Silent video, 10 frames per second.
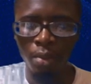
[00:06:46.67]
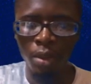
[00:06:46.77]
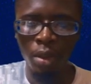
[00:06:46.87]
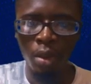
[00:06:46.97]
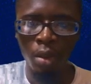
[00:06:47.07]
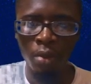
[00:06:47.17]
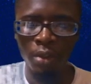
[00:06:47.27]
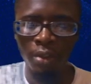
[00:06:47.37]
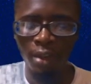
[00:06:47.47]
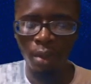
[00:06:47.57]
solved,
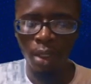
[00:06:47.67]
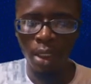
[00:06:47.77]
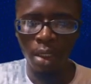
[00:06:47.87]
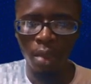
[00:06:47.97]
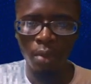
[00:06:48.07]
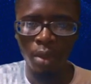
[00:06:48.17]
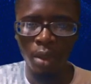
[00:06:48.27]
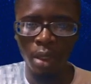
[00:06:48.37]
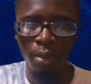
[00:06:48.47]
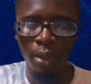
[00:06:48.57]
if a quadratic equation
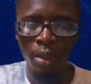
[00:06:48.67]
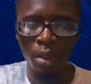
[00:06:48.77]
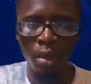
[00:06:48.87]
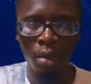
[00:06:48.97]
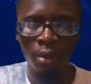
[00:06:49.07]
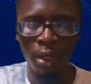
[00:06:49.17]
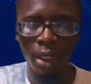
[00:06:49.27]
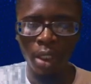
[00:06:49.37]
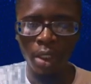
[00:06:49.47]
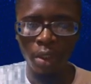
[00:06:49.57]
can be solved
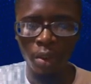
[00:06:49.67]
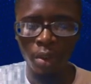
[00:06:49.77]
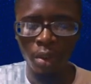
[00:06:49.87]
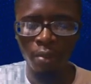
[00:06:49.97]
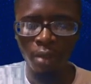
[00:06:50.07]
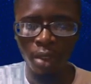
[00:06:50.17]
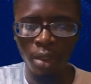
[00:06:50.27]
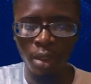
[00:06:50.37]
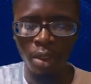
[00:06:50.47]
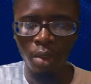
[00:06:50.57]
using
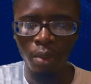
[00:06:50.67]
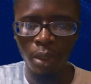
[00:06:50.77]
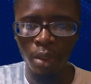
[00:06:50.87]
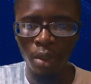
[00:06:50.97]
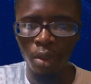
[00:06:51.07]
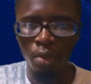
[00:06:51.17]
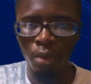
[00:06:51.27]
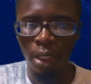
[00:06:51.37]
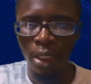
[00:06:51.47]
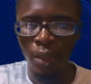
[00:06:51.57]
factorization method, you
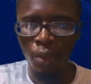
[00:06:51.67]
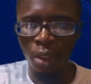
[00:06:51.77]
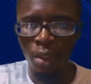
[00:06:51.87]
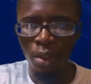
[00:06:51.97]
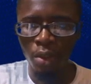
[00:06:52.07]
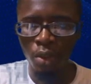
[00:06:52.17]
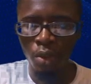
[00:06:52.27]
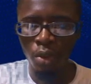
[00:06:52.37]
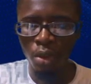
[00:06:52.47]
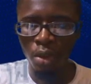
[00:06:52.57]
may as well just
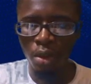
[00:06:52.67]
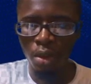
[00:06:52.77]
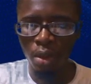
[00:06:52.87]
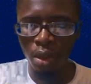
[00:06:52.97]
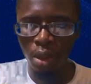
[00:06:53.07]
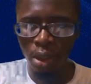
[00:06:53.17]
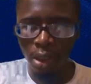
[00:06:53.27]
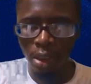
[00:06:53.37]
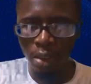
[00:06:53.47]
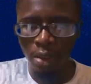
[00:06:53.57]
use
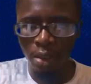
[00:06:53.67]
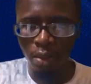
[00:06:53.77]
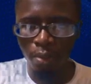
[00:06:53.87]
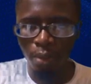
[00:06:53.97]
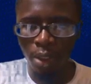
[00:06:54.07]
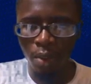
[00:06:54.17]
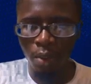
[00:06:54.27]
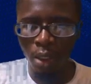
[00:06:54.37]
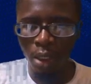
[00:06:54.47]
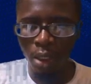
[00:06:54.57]
this
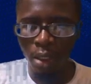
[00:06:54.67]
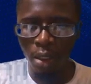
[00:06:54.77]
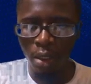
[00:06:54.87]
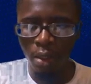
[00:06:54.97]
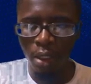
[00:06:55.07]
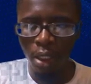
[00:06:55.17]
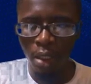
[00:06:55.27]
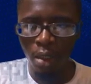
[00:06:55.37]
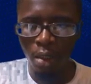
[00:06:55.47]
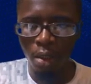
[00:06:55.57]
particular
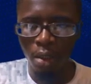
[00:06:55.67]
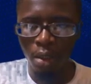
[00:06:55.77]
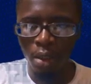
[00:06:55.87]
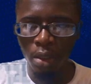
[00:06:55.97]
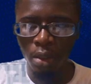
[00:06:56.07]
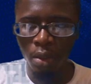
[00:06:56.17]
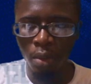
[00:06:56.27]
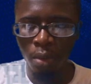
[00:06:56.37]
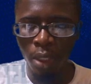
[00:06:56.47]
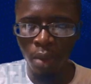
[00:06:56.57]

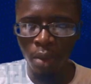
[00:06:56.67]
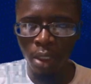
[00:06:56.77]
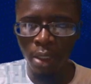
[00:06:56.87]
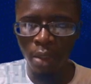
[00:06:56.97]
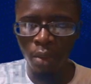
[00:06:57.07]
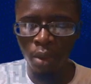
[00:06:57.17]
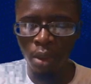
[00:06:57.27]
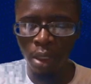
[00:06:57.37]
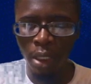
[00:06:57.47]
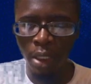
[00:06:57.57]
number under the root
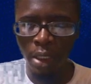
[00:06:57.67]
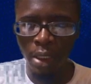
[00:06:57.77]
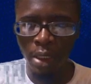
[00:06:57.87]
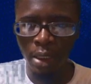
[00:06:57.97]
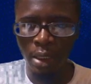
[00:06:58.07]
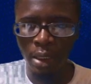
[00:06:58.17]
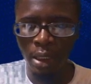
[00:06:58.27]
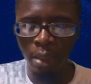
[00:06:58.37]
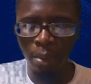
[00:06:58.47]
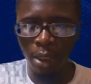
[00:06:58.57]
sign, that is the
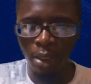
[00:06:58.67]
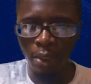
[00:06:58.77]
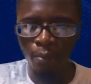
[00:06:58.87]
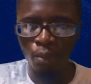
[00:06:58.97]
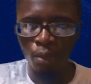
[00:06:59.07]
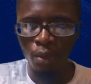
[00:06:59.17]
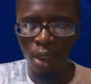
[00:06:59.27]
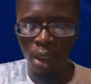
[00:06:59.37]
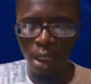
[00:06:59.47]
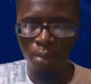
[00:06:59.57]
determinant,
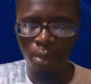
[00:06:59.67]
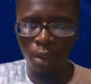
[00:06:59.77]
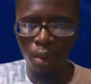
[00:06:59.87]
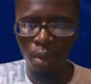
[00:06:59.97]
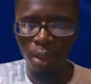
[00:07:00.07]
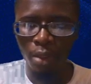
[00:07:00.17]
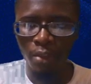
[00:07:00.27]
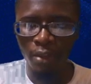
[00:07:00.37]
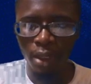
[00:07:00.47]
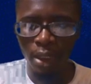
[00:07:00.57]
which says b squared
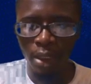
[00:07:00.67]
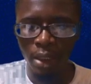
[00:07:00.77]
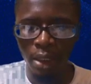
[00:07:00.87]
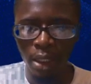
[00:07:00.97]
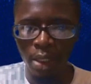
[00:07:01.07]
minus 4ac.